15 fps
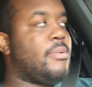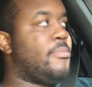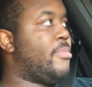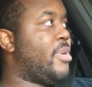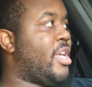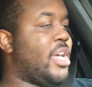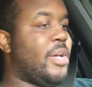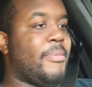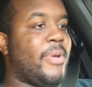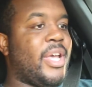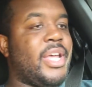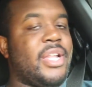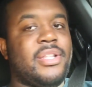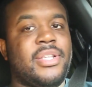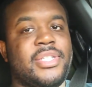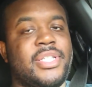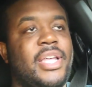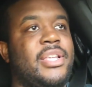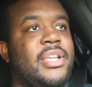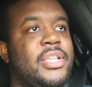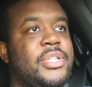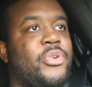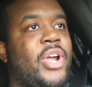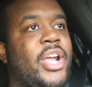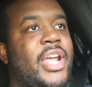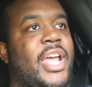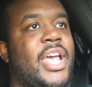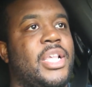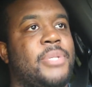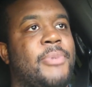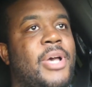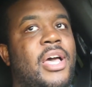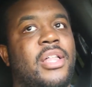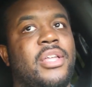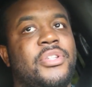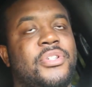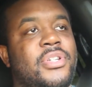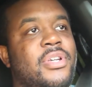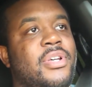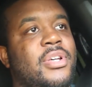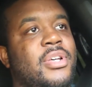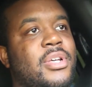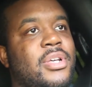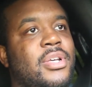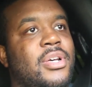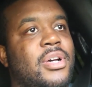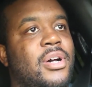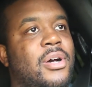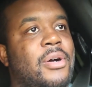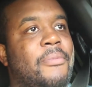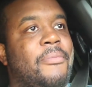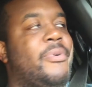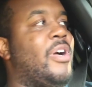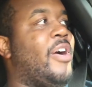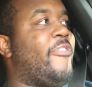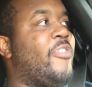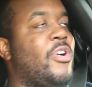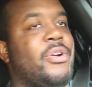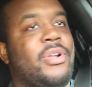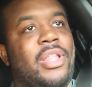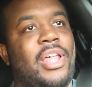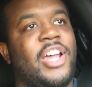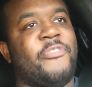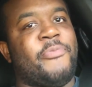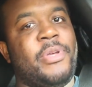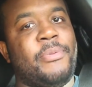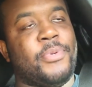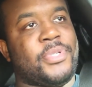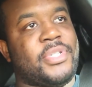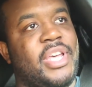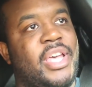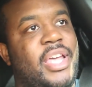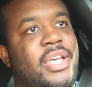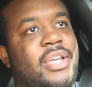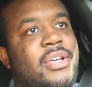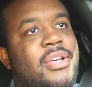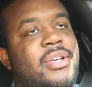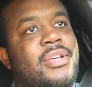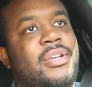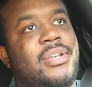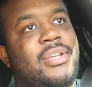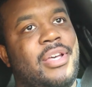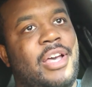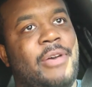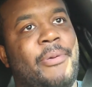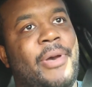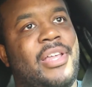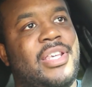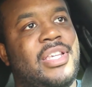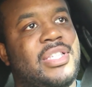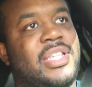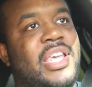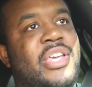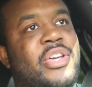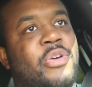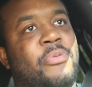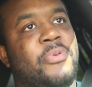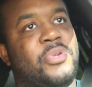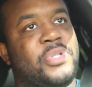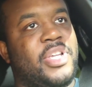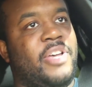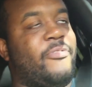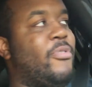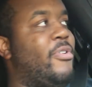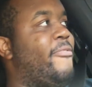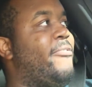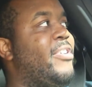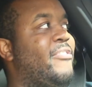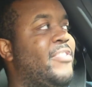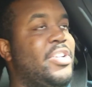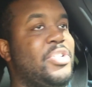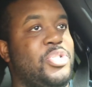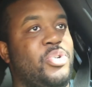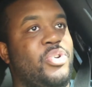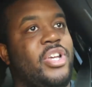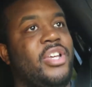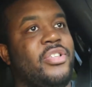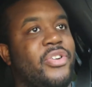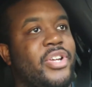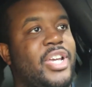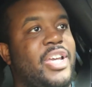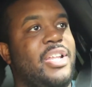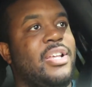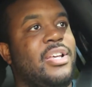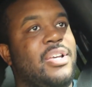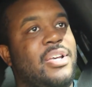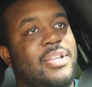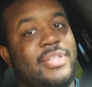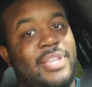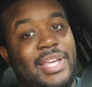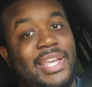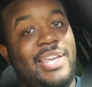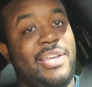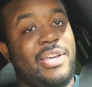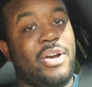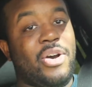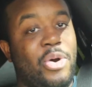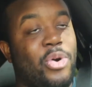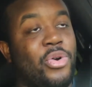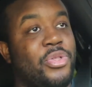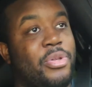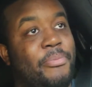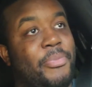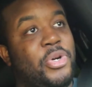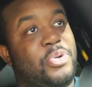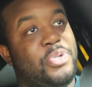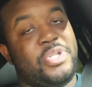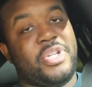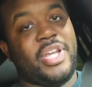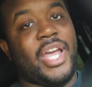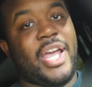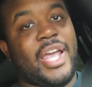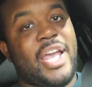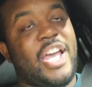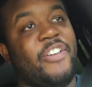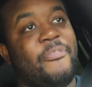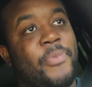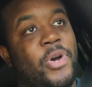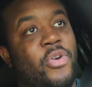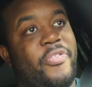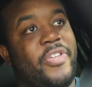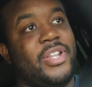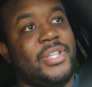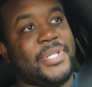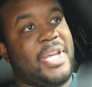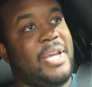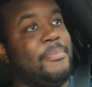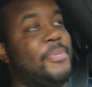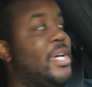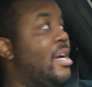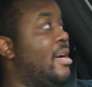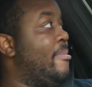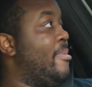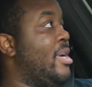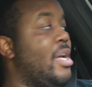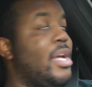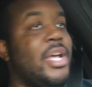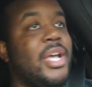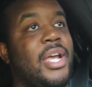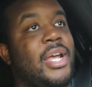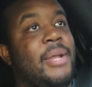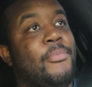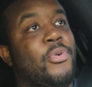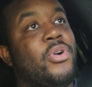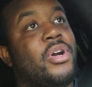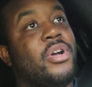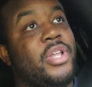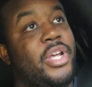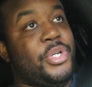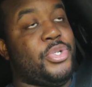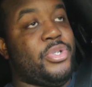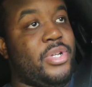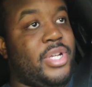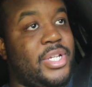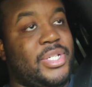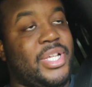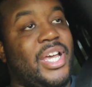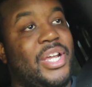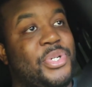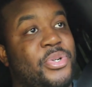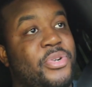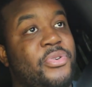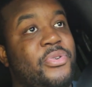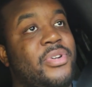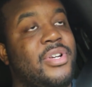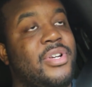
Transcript: But yeah, man, this thing gives great gas mileage. I've heard a lot of people say about these EcoBoost F-150s, you either get the Eco or the Boost. You can't have both at the same time. And boy, is that true.